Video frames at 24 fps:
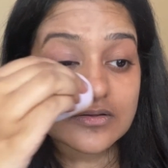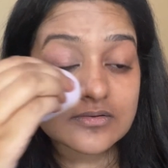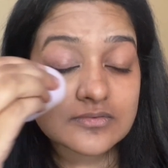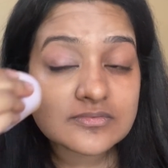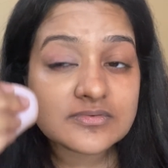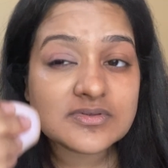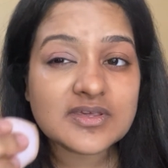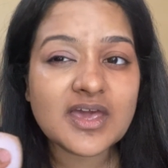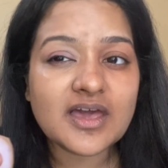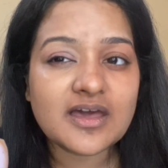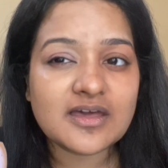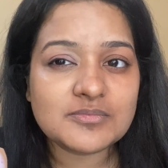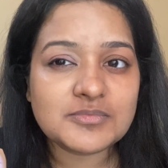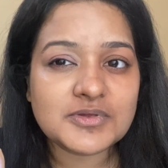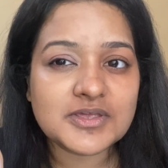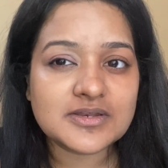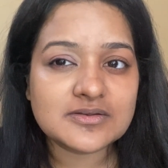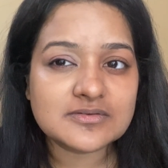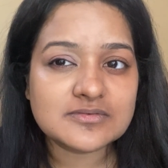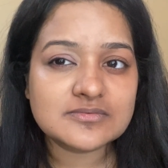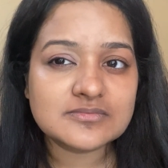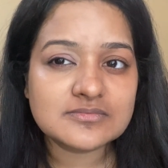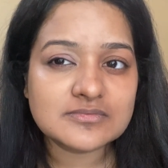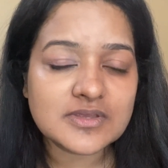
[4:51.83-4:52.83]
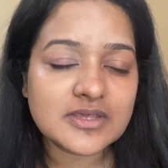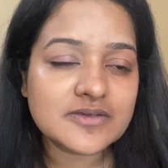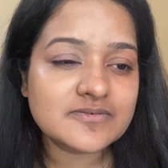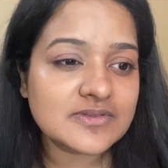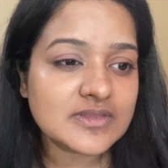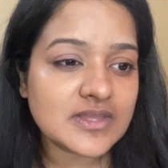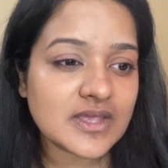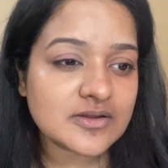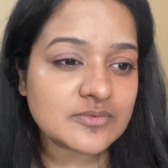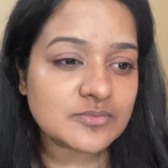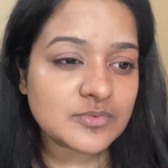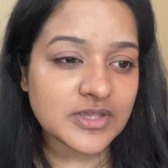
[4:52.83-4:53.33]
Yeah, I mean, given
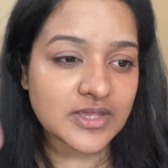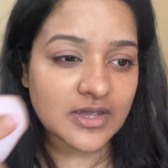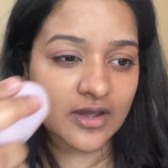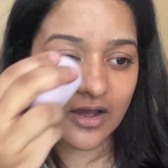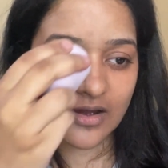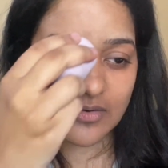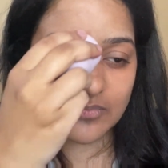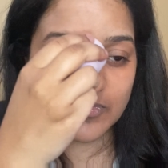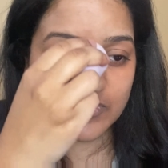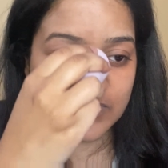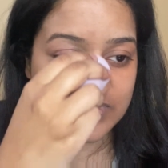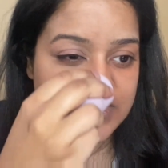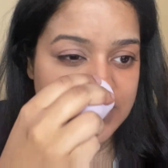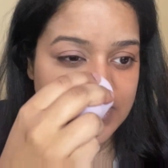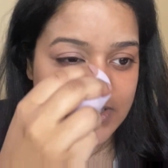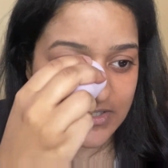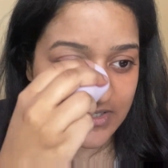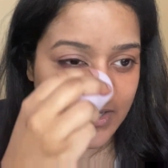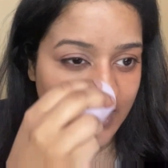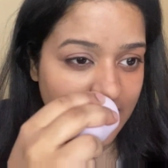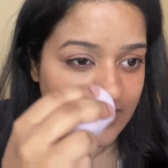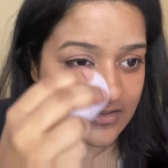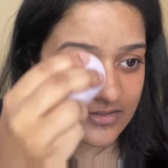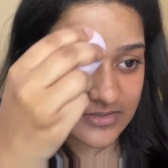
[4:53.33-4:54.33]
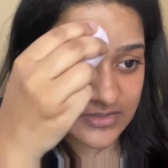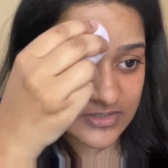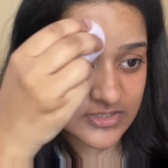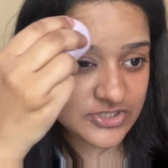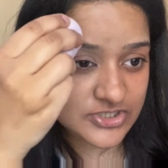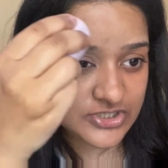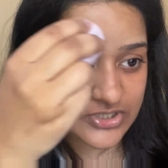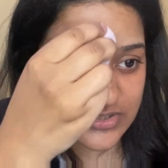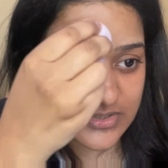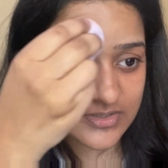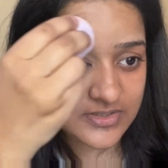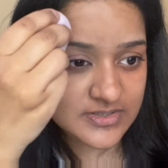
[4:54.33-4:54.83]
that we are mostly in air
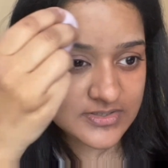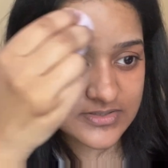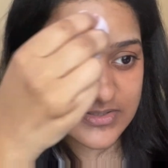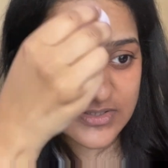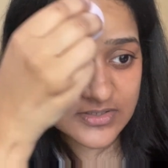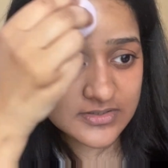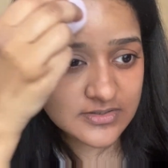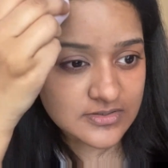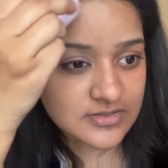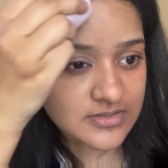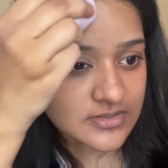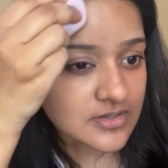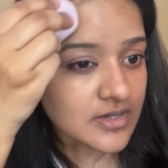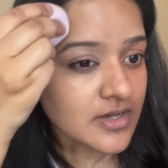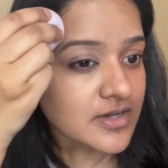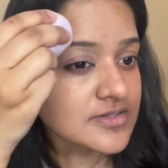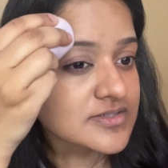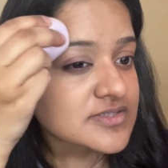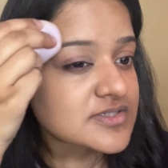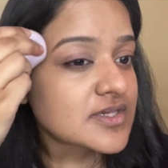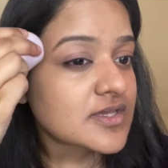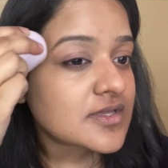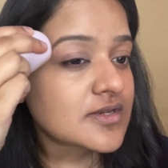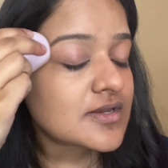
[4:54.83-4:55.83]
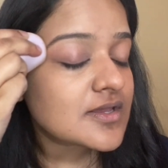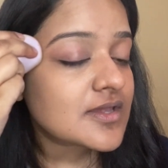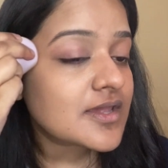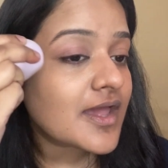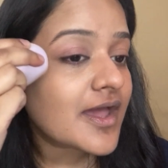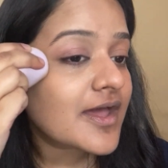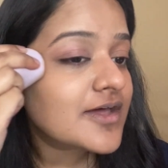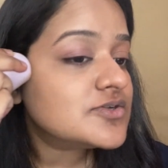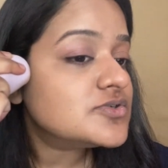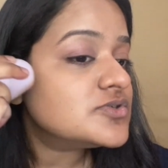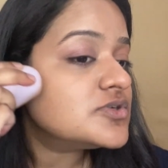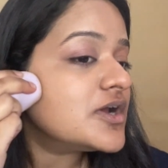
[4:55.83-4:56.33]
conditioners and our skin
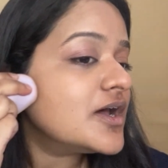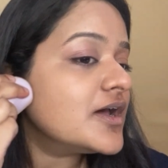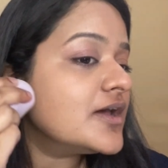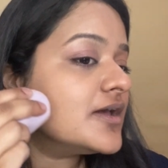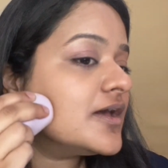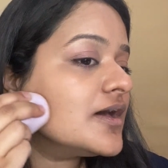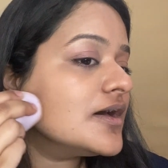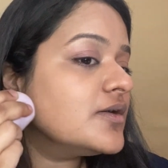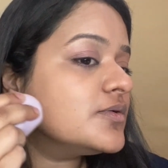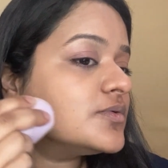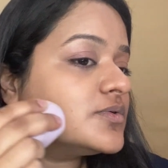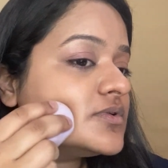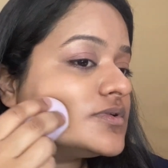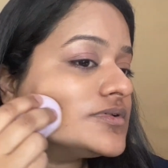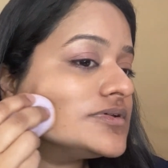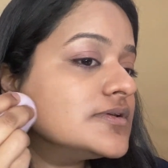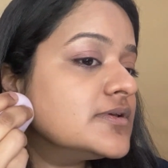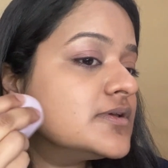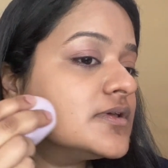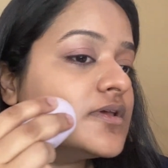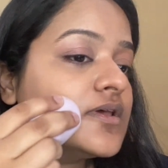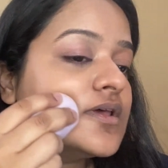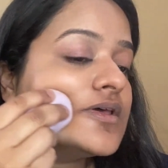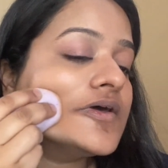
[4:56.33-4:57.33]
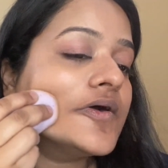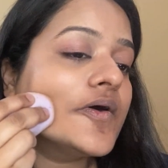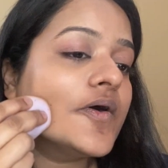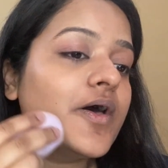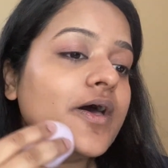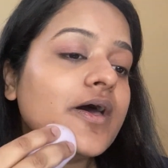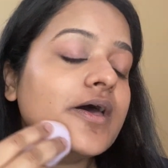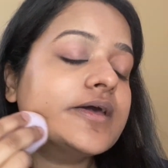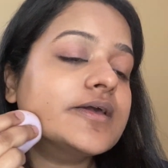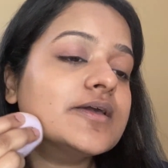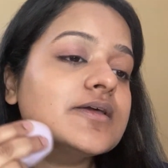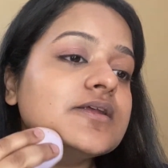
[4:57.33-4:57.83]
can dry out,
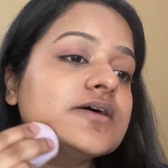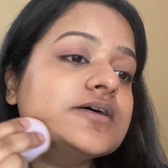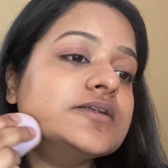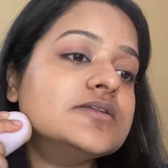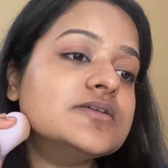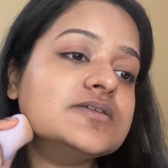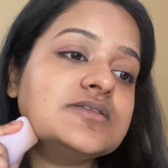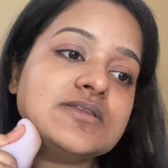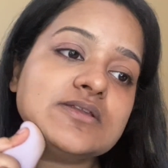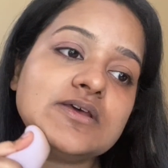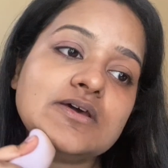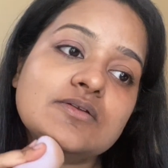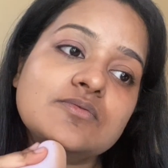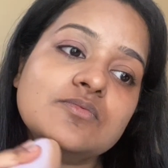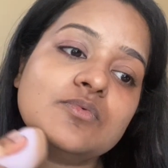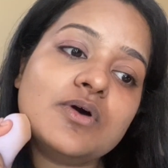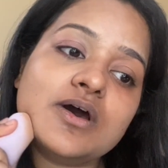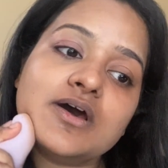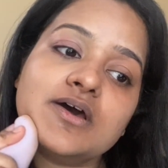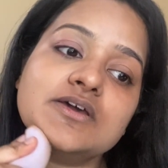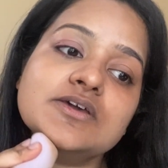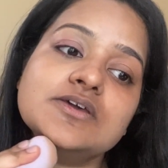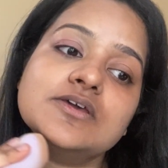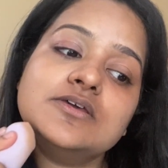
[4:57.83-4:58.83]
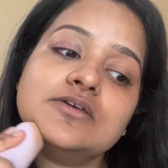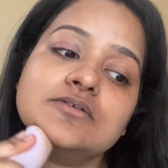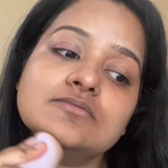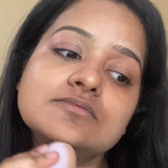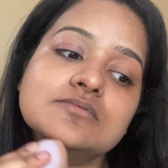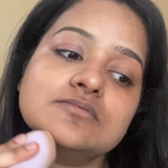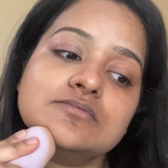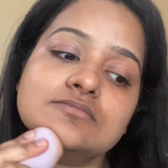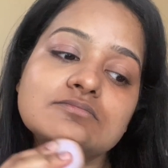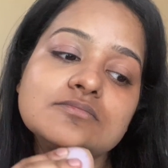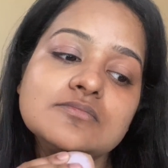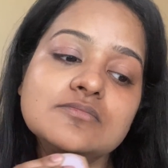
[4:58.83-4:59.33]
I can understand why
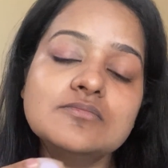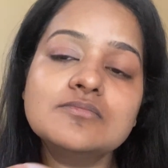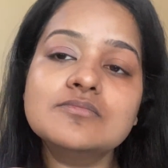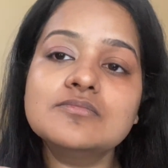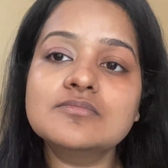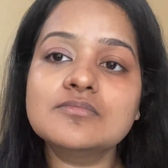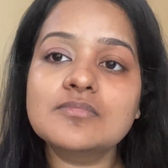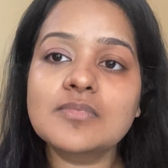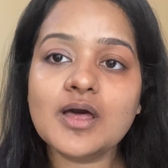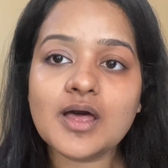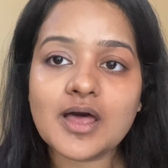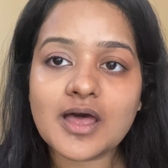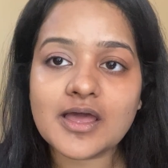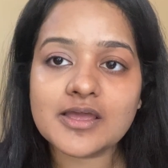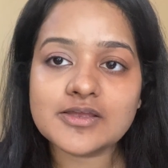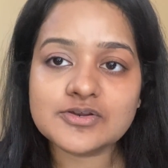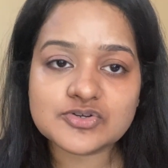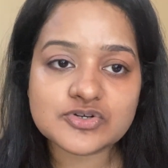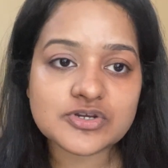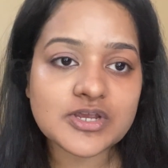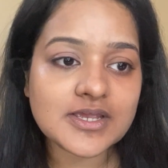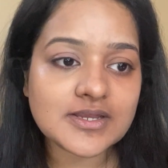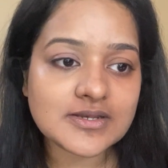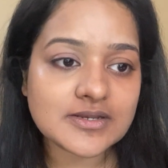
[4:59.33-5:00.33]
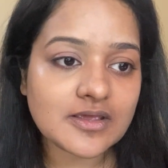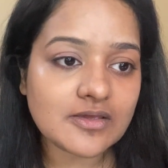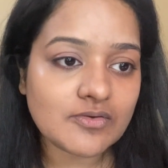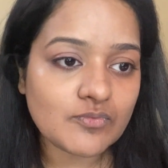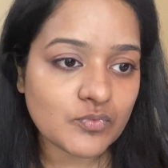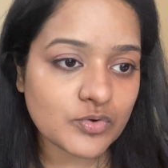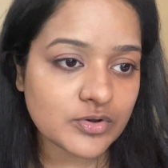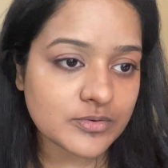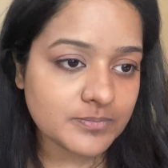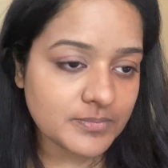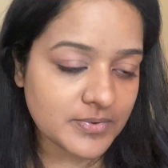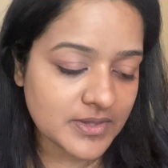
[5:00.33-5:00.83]
hydrating
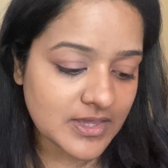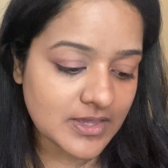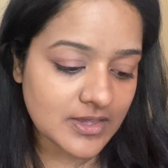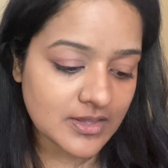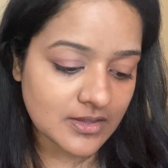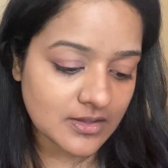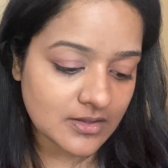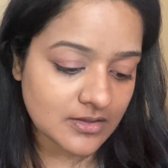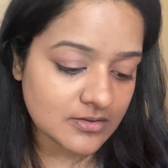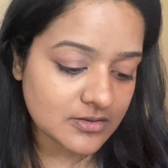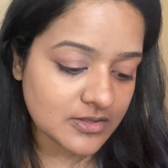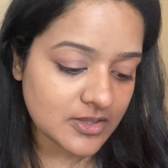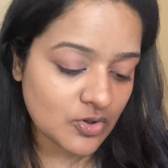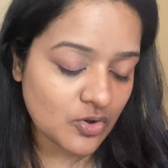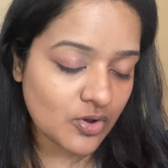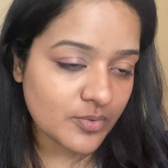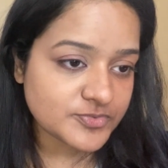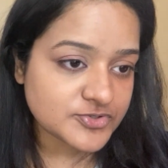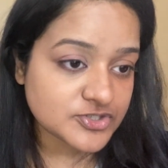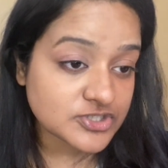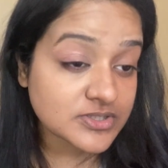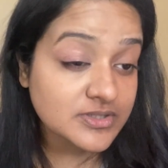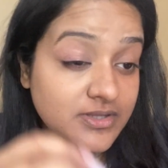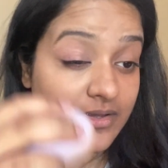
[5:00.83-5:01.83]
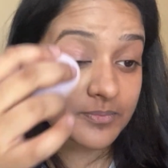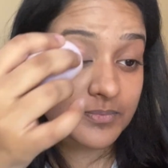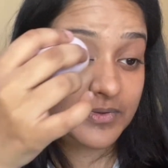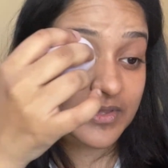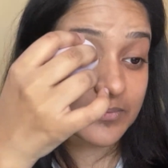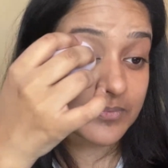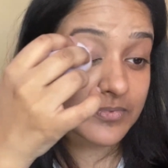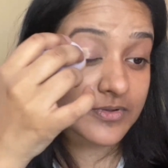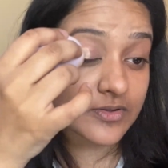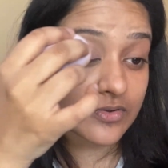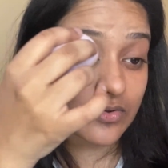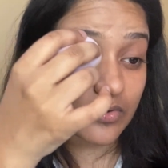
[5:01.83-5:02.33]
would be the option that
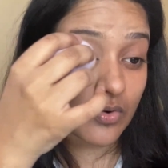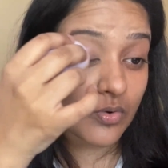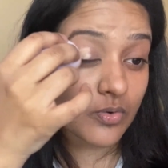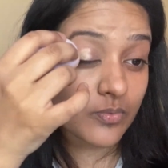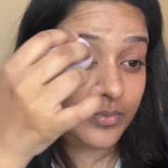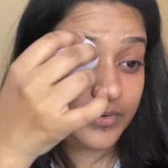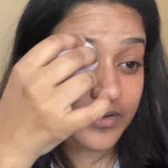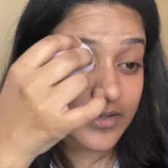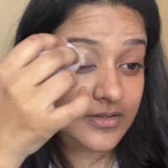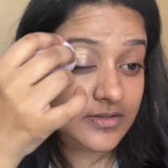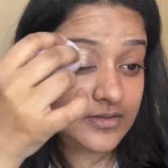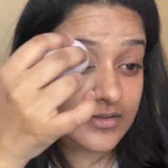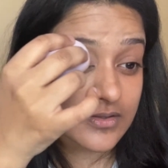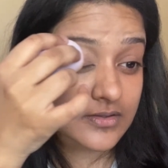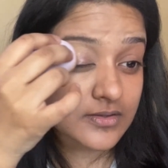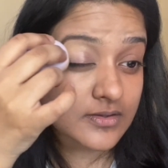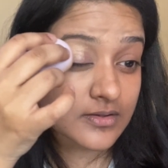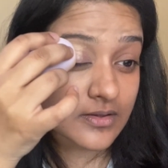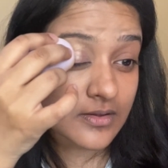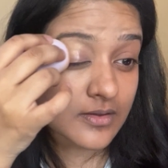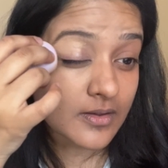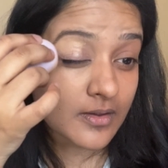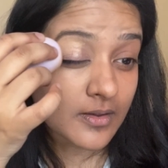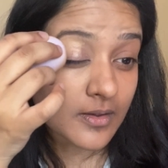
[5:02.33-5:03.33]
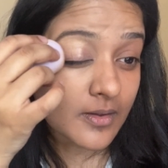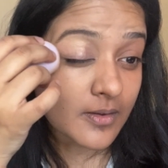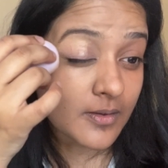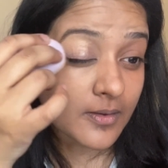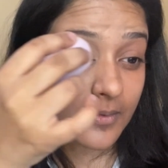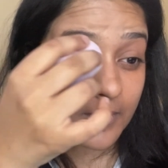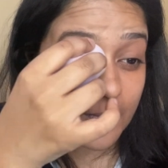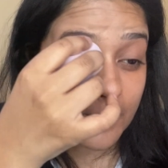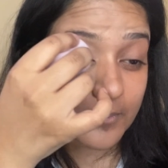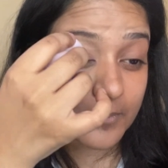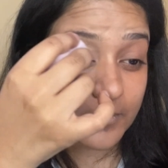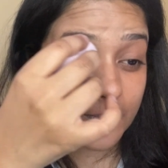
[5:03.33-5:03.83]
people go with,
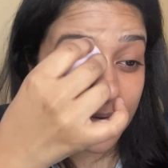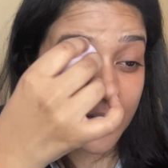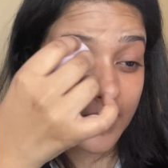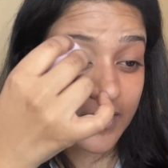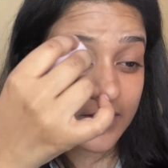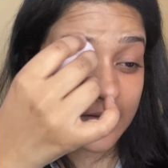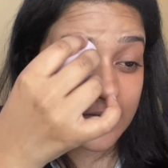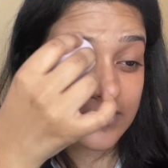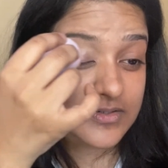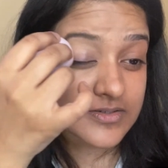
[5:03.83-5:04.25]
but